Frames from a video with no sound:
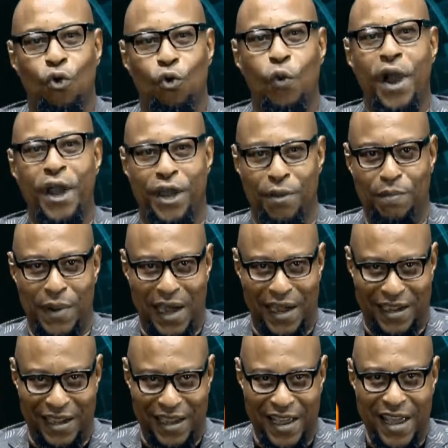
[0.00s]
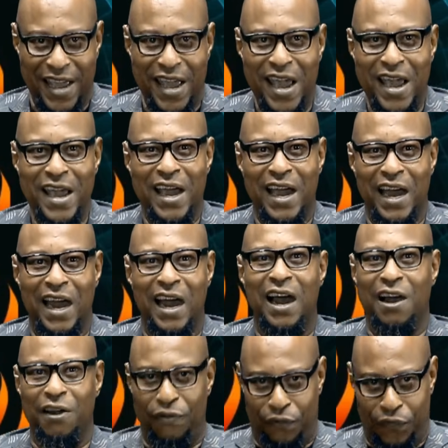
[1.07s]
Welcome back. Here
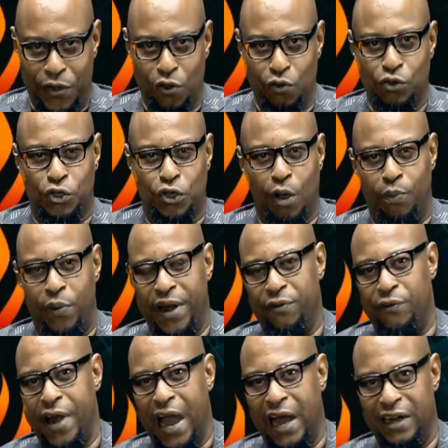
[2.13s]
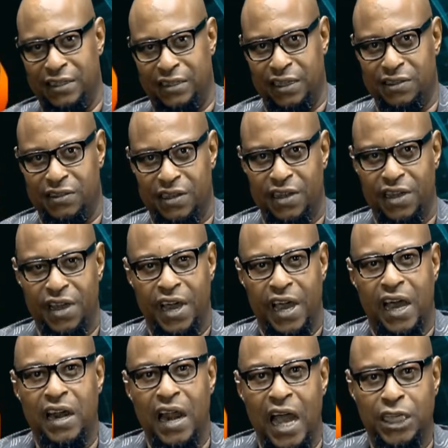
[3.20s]
are a few sobering realities.
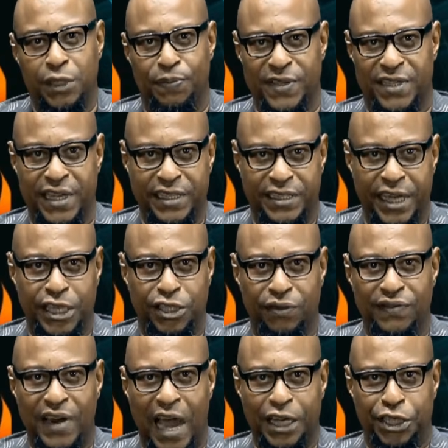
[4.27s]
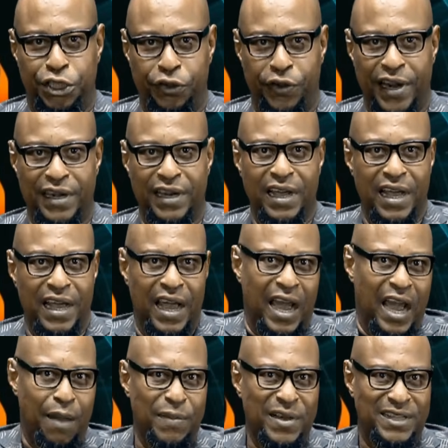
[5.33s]
A large percentage of Nigerian
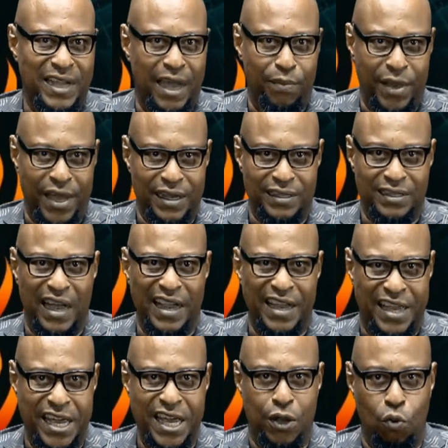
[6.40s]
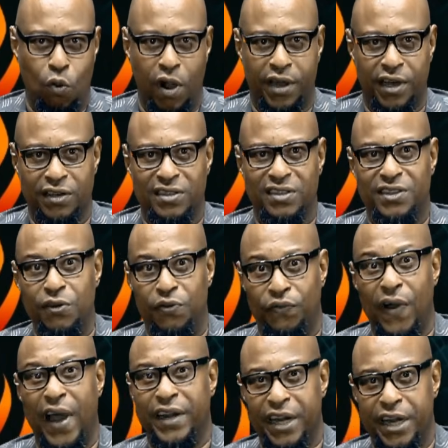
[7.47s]
MSMEs and gig workers still
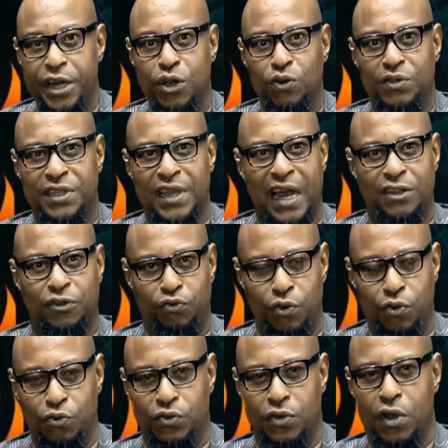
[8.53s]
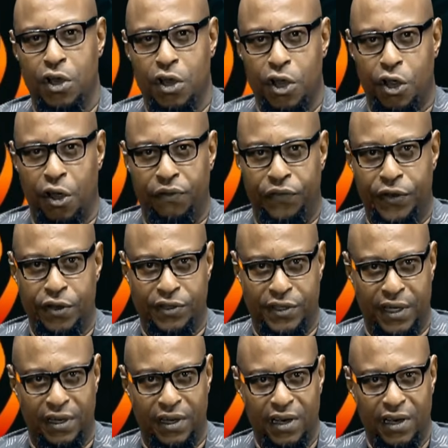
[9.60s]
find the new tax rules confusing.